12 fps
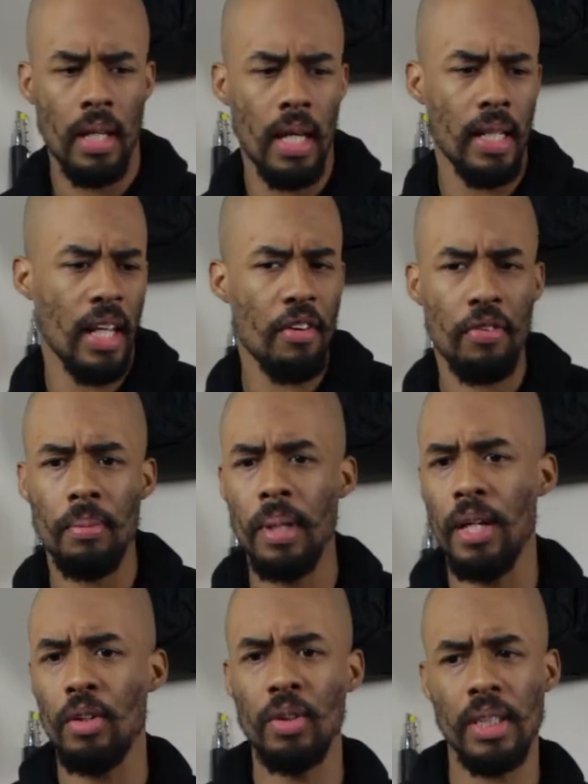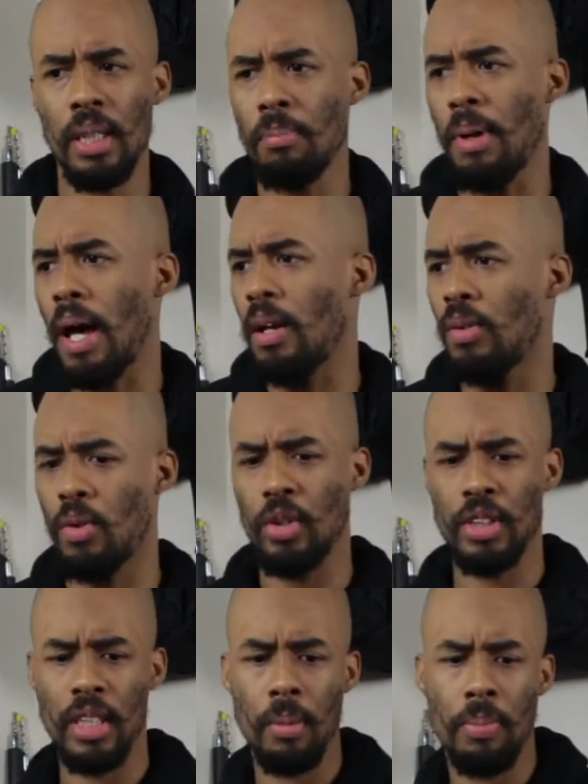and then from there, you see the battle or
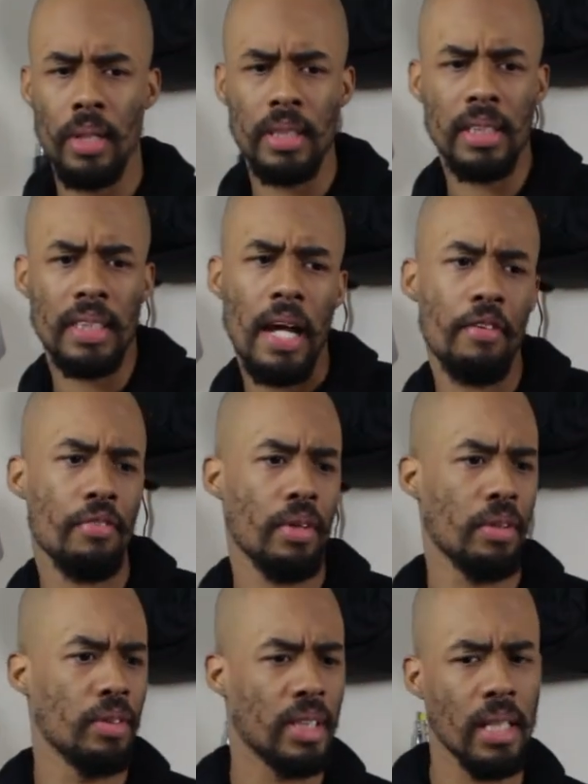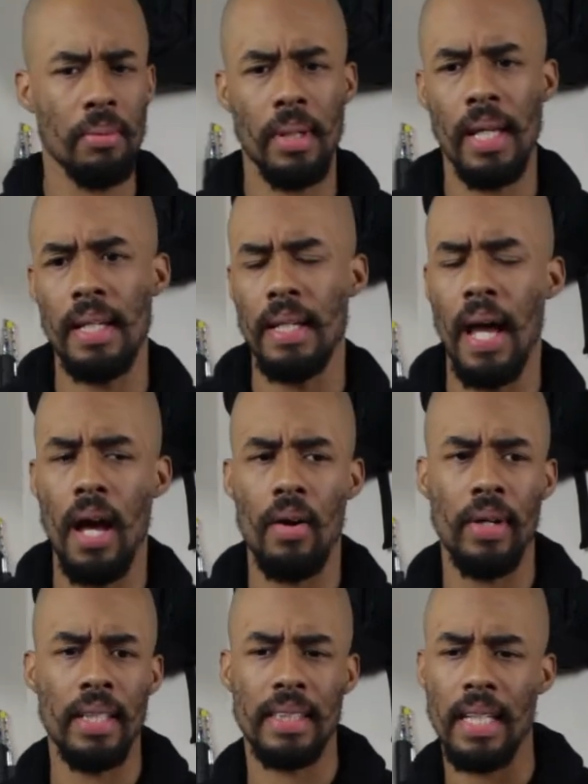you see the person ciphering, you see them getting
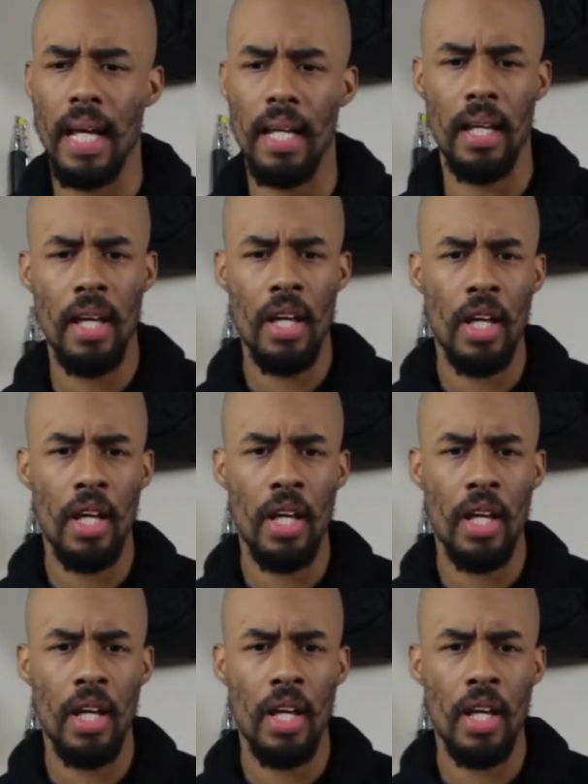down. And it's like